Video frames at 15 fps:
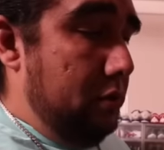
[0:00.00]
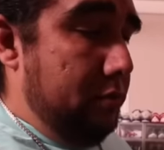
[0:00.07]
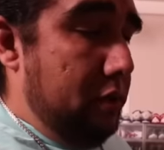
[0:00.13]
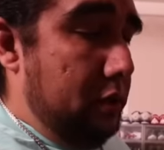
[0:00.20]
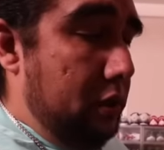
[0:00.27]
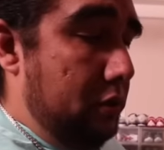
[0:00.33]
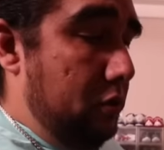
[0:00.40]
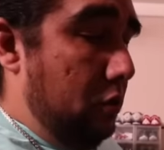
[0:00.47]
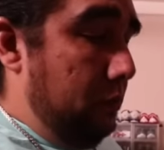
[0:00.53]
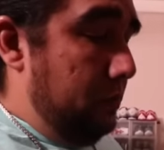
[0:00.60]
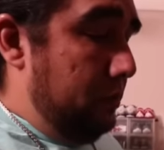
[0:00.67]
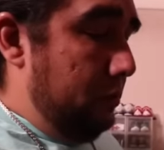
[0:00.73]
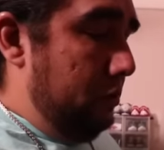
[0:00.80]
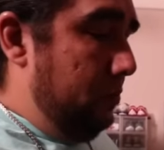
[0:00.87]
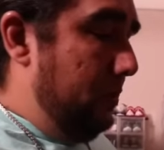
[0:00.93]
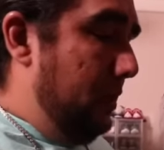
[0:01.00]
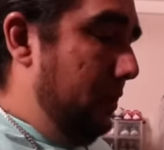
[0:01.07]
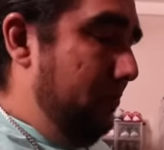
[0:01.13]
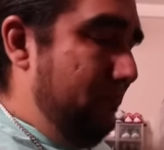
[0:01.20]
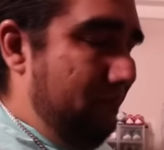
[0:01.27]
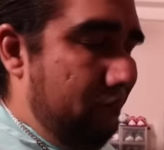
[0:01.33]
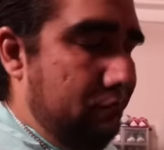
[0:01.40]
I mean, it's a dope shoe, but it
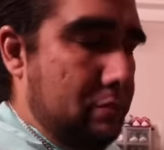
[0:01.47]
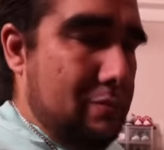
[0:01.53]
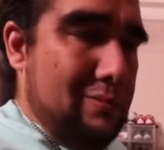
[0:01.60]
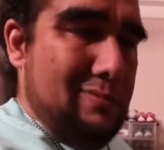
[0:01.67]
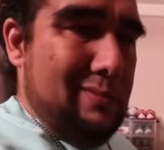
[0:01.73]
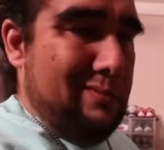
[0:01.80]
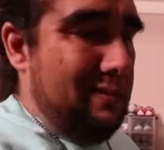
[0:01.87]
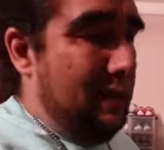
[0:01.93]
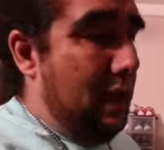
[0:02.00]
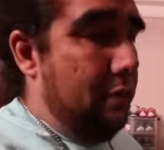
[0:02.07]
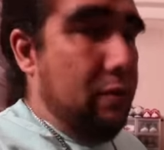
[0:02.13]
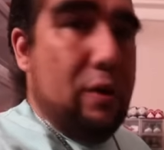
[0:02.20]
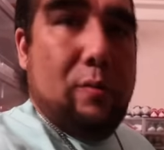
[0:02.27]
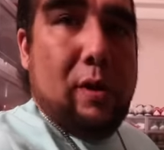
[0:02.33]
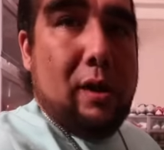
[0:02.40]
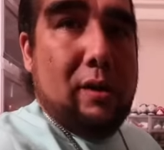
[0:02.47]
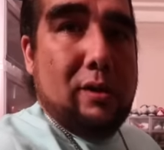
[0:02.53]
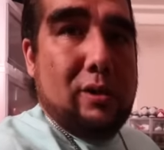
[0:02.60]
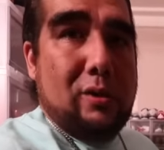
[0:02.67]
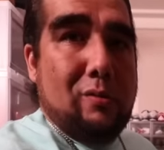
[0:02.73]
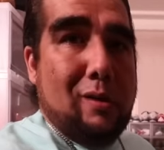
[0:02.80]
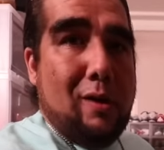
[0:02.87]
can't really wear
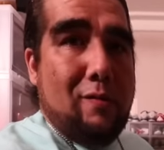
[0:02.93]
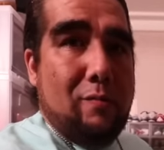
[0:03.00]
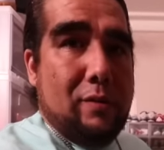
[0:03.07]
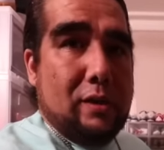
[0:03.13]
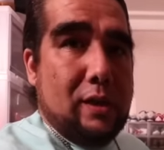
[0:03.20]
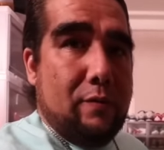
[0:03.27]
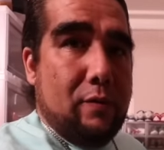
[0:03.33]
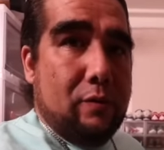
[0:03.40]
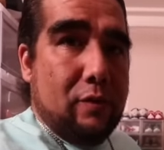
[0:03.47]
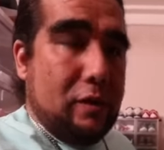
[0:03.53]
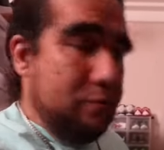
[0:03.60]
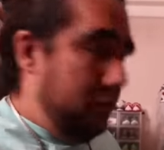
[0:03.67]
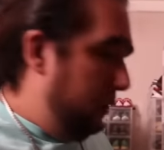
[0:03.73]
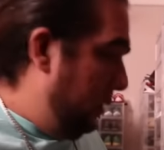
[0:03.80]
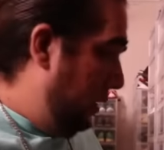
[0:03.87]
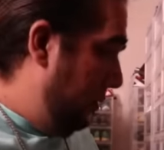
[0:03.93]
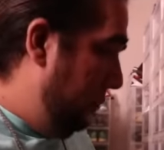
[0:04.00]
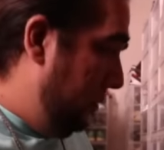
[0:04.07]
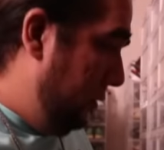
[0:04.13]
this too often except for Christmas time.